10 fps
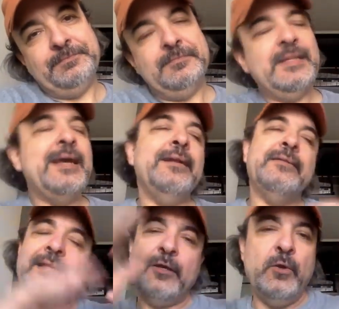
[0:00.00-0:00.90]
then
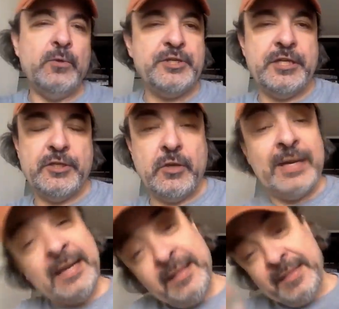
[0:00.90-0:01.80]
it's like a whole shit show.
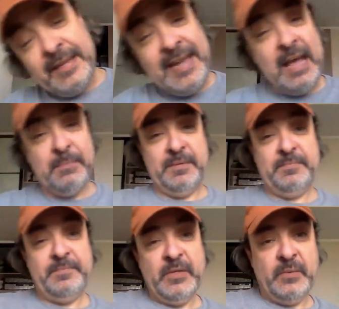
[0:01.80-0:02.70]
And anything can happen,
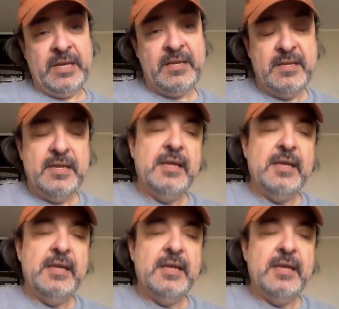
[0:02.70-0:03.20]
okay?